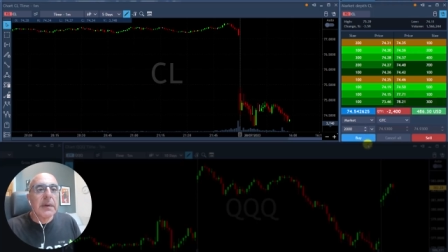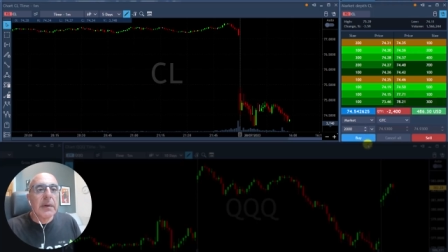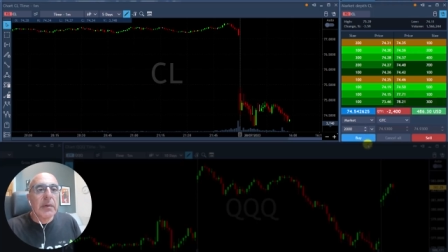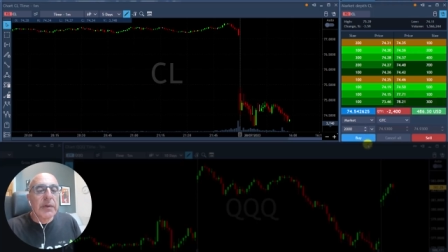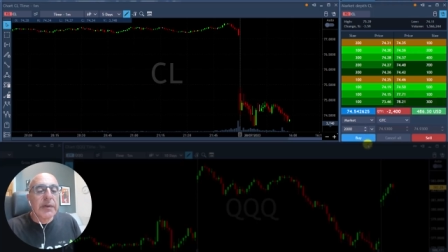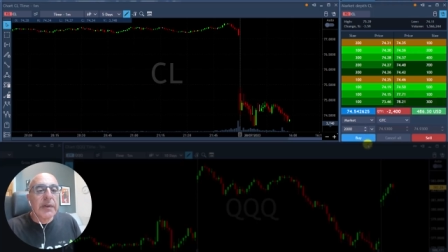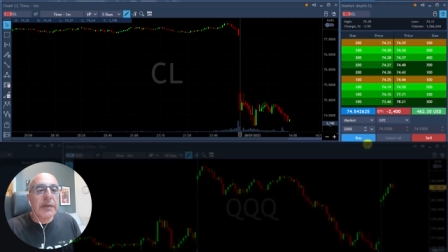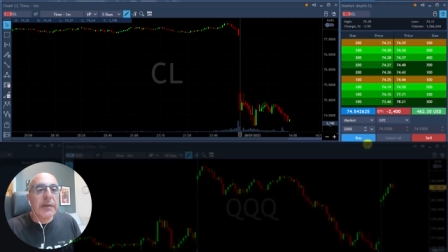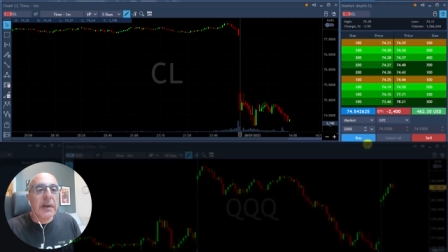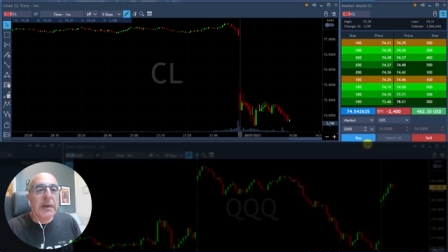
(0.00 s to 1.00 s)
I want to see the
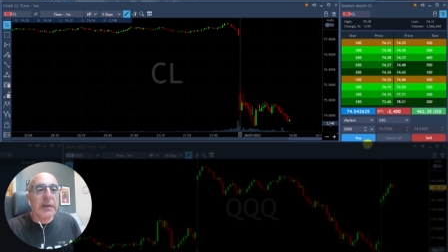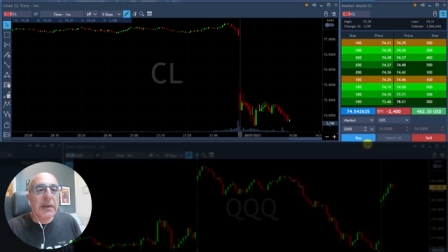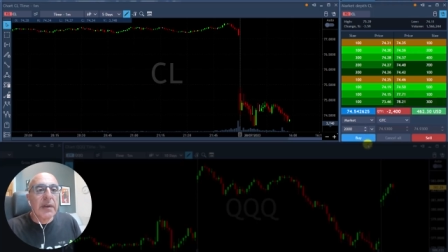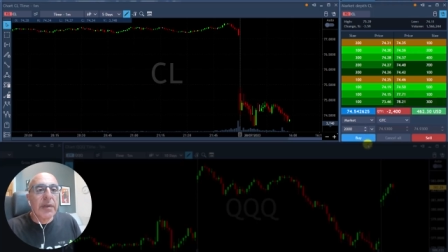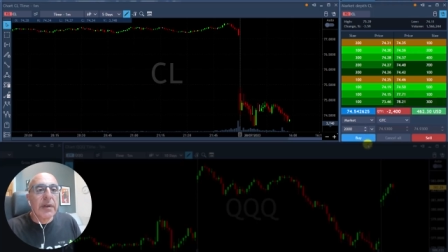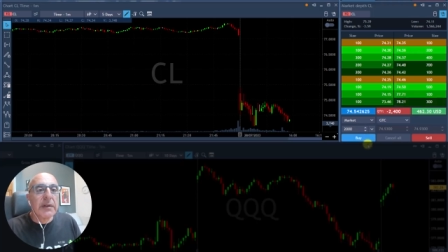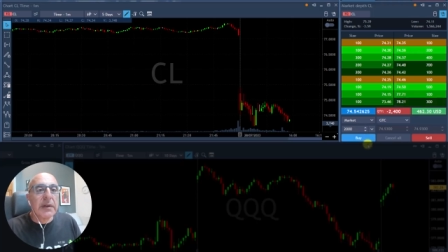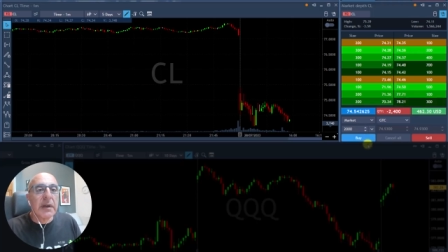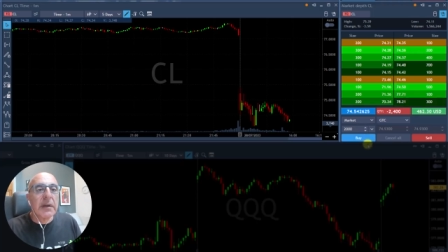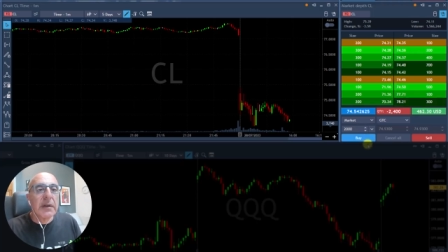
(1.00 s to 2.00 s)
sellers under 30,
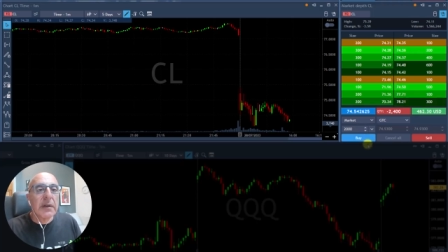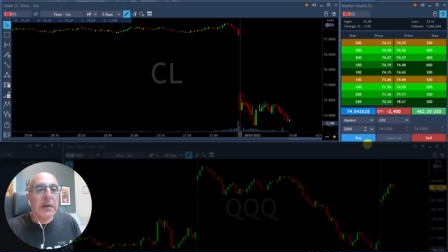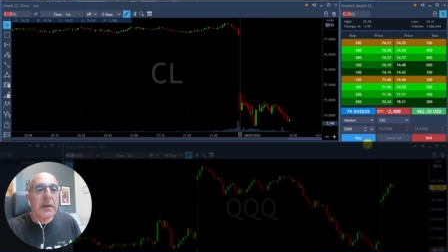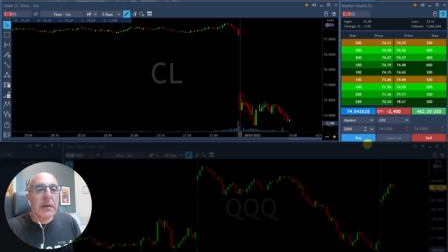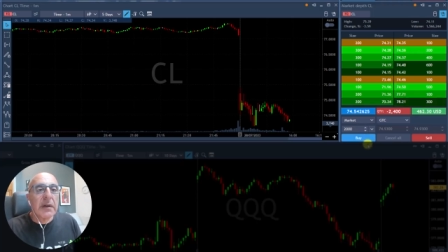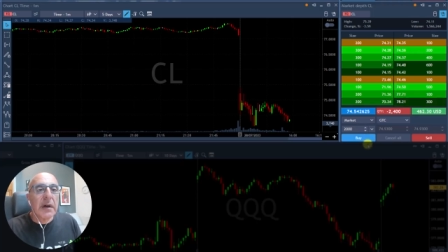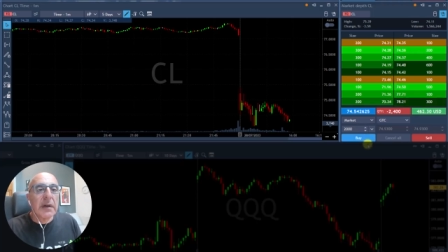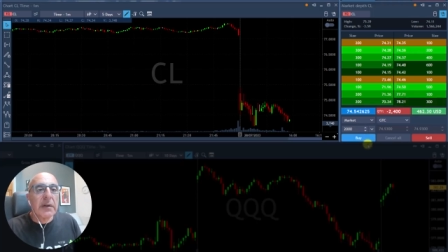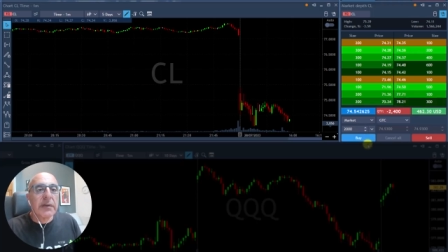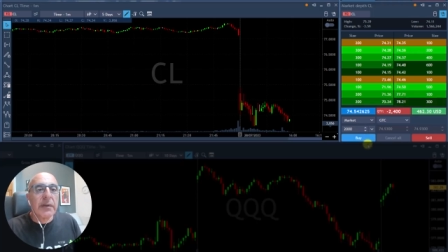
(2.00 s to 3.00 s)

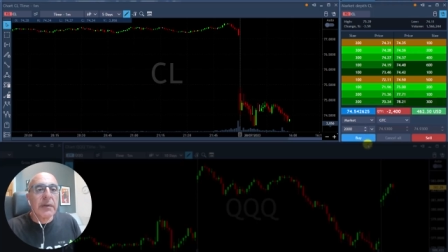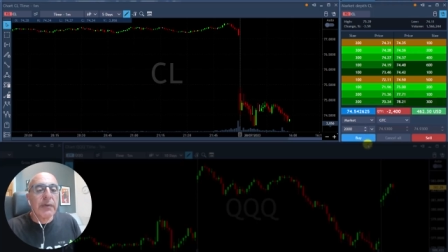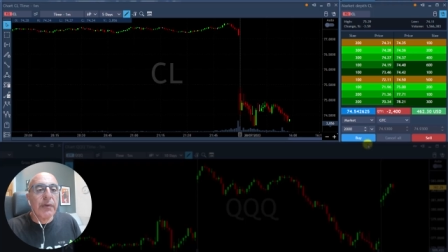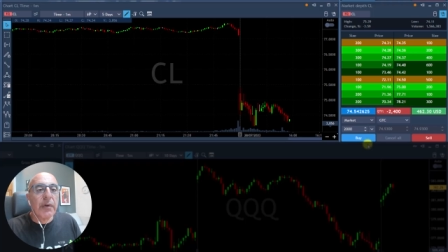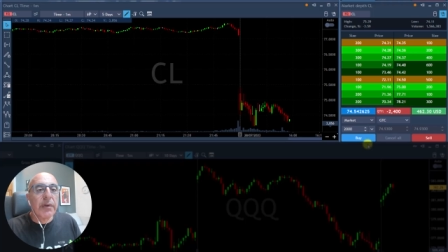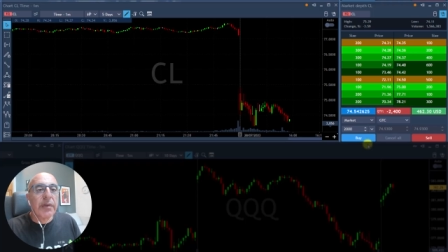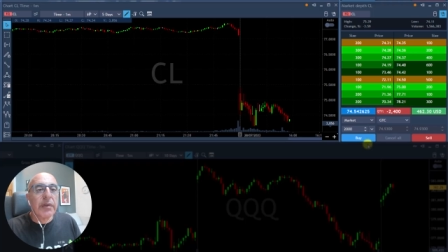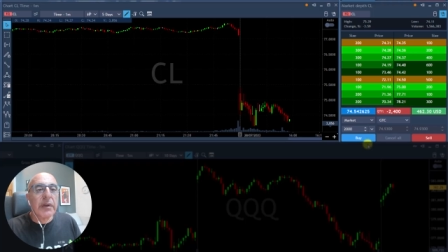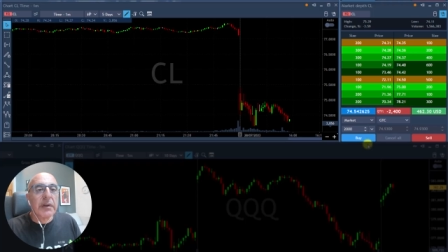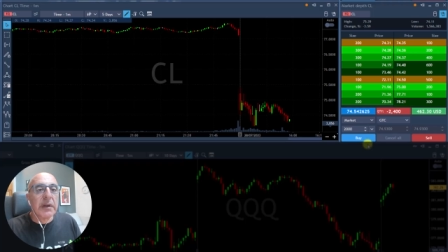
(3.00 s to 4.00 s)
under
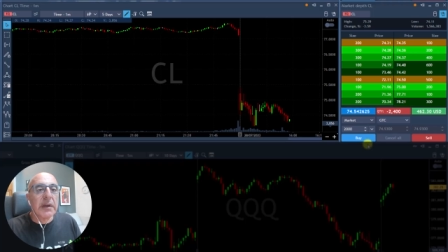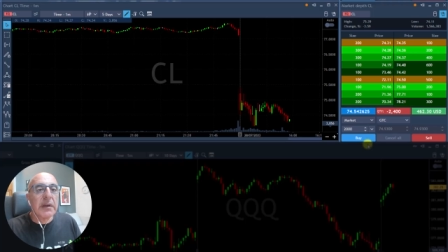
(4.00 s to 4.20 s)
74.30.